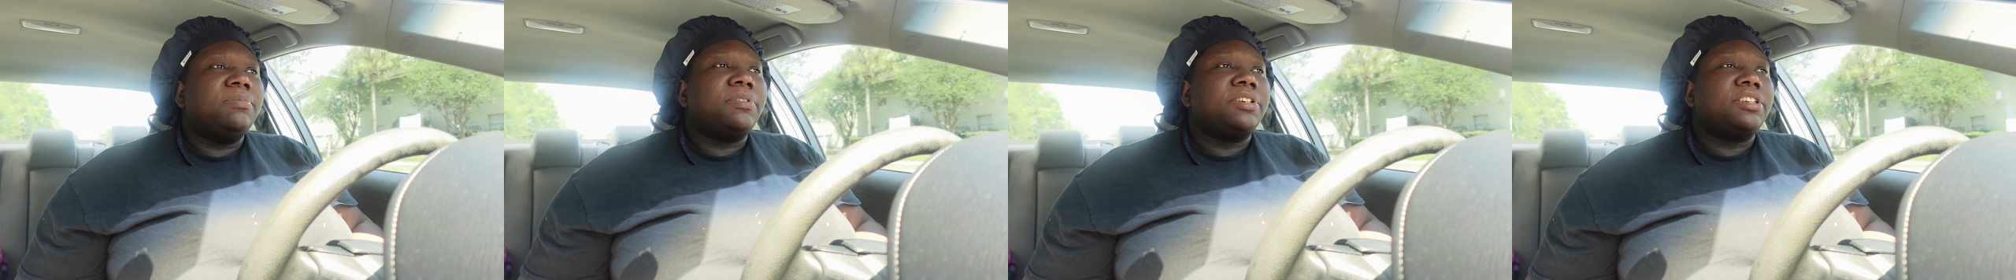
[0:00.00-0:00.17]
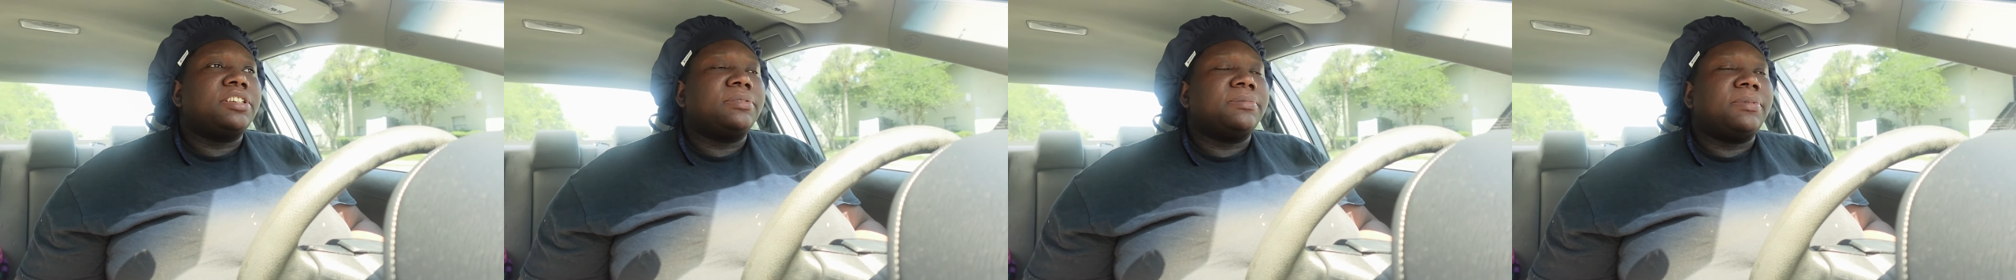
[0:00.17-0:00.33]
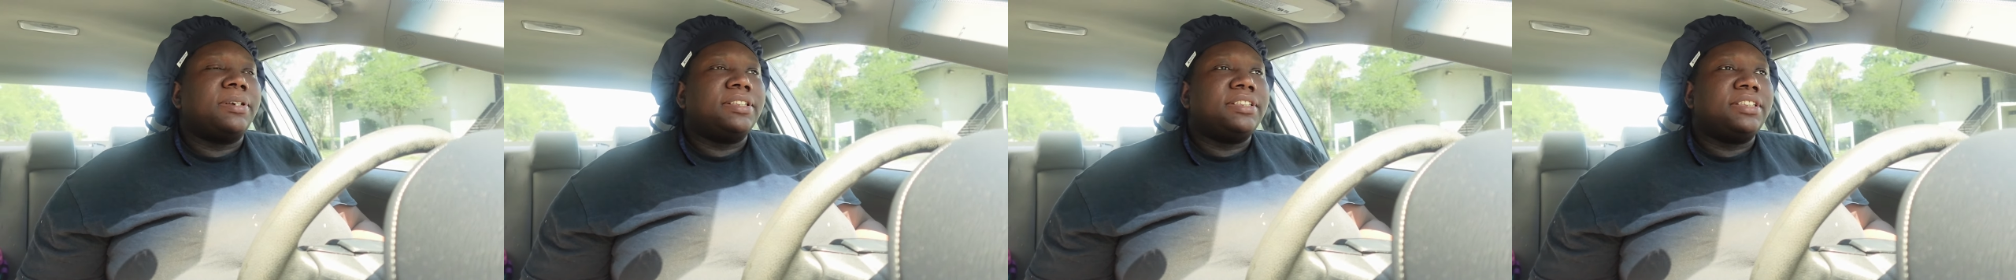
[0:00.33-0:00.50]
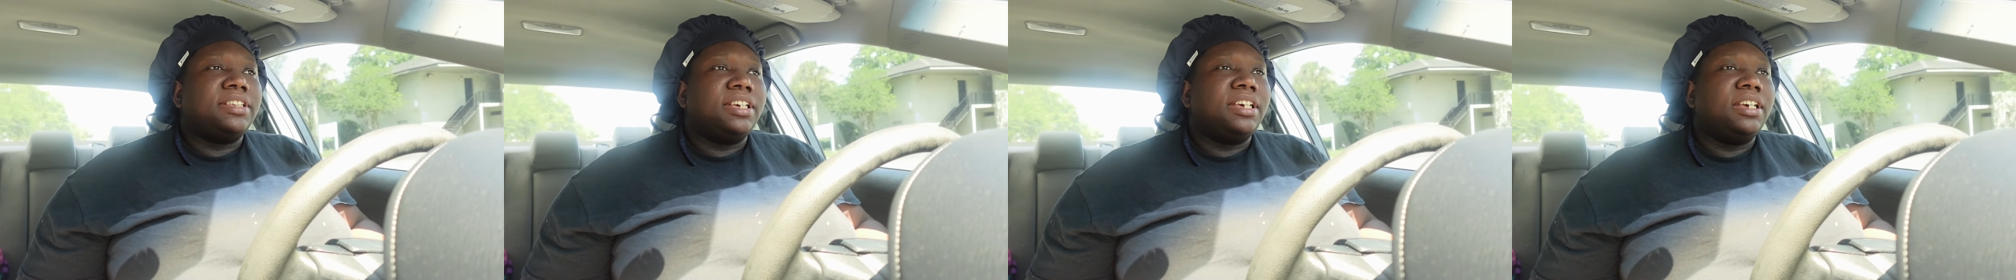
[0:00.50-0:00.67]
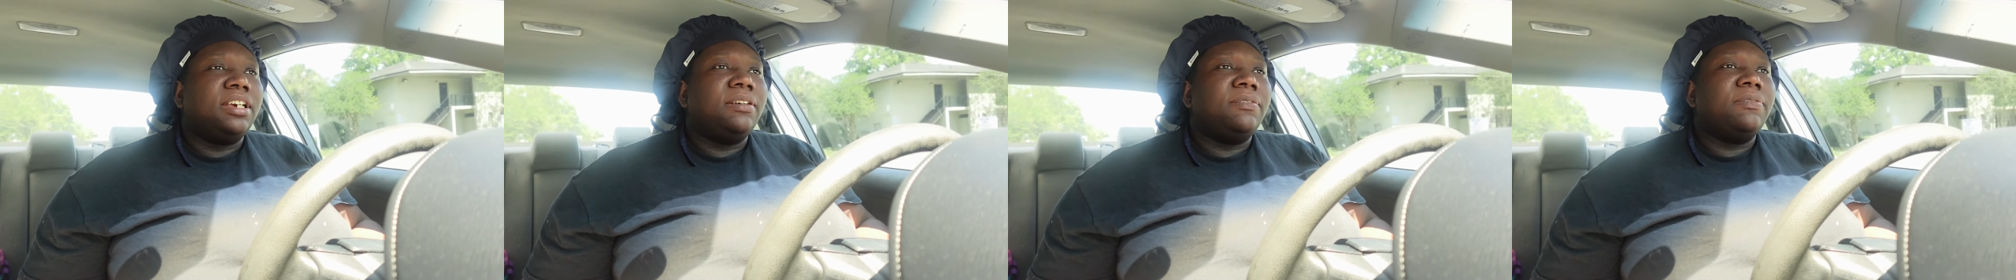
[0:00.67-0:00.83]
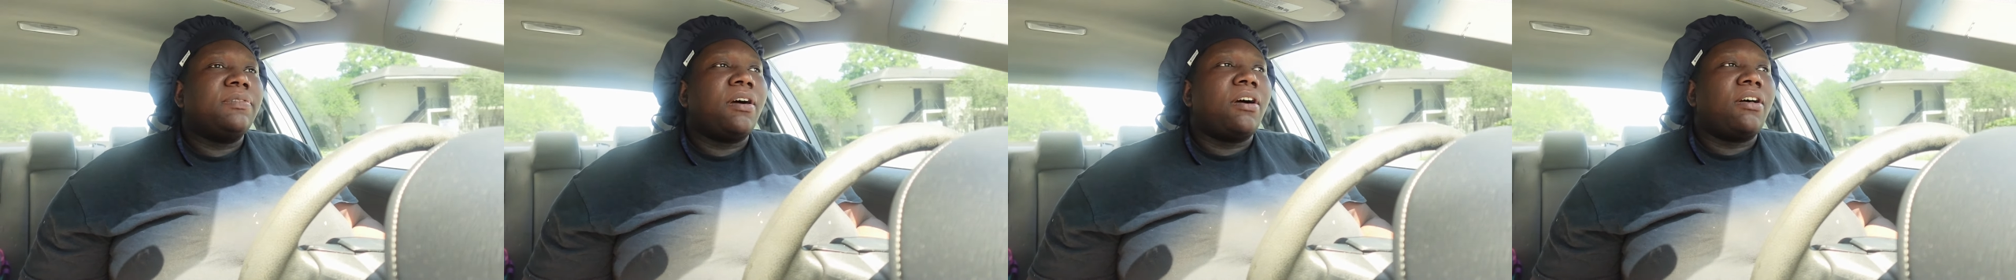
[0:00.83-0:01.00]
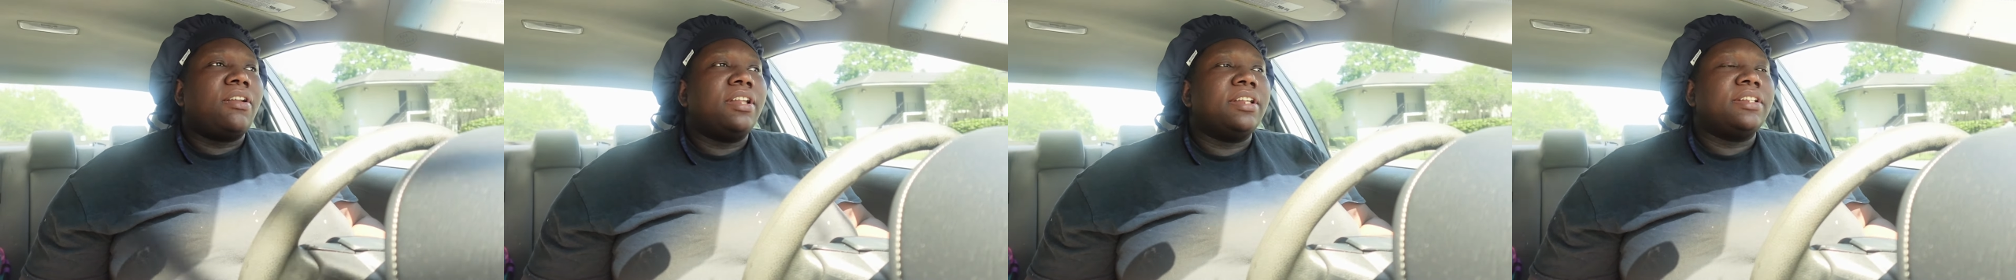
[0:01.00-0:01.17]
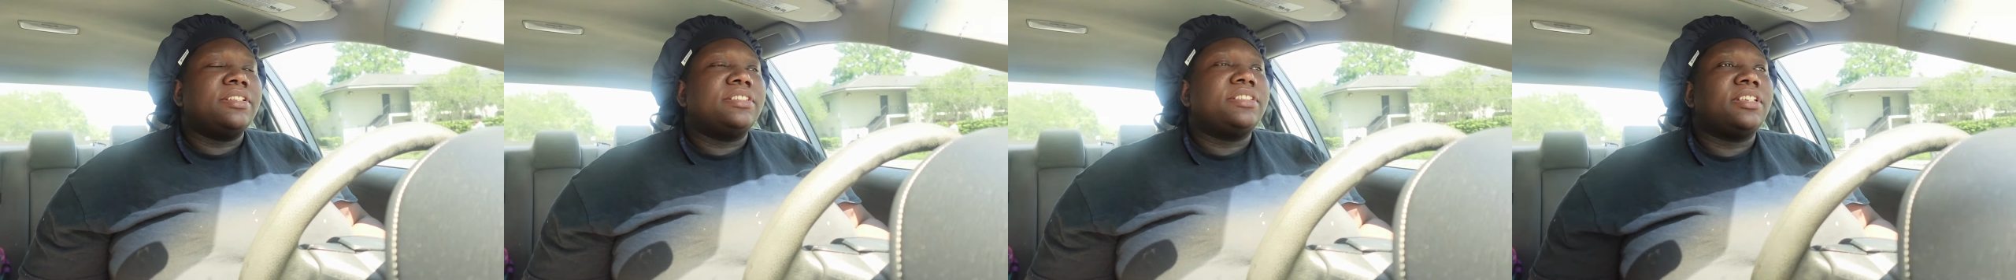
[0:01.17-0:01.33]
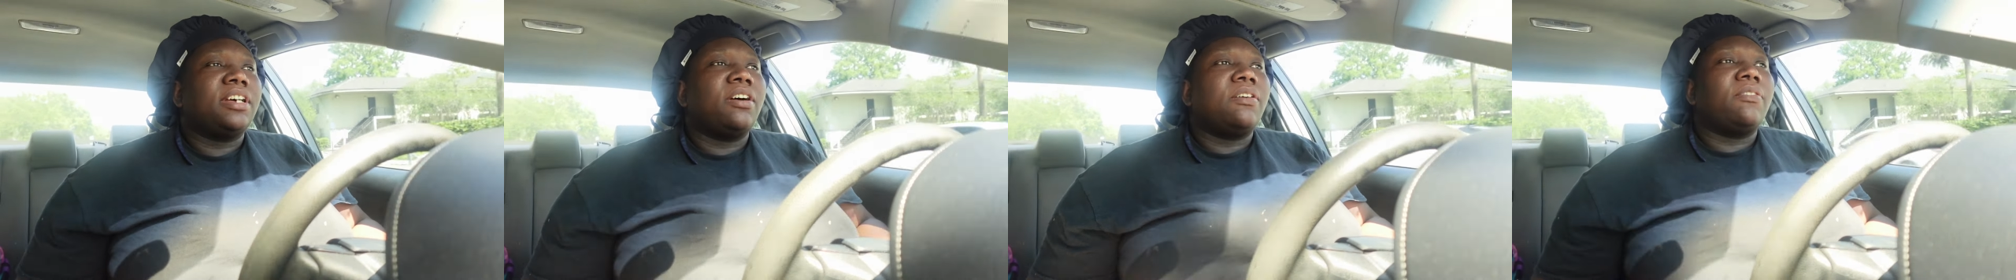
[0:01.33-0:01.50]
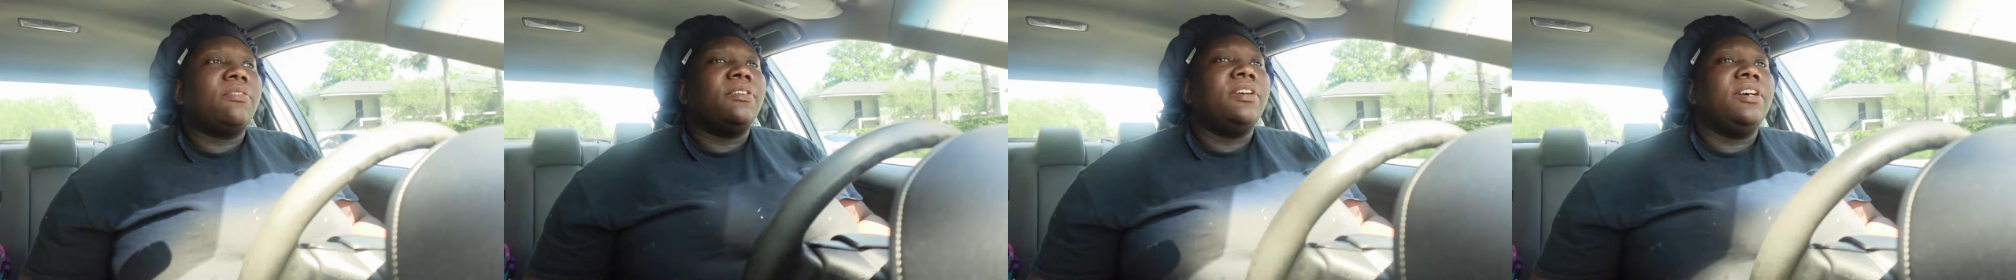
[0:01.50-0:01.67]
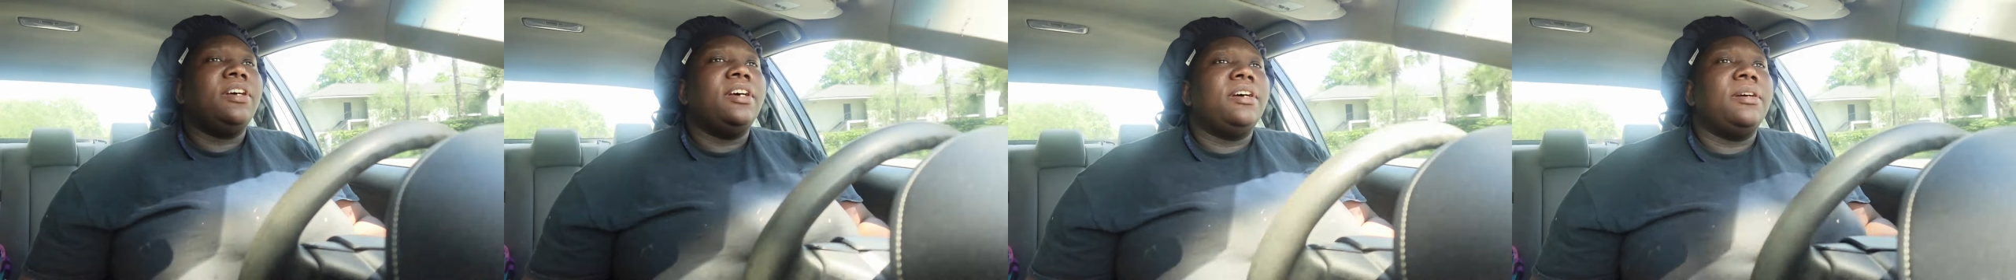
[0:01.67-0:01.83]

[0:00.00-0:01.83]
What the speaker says: brushing my teeth, all that stuff.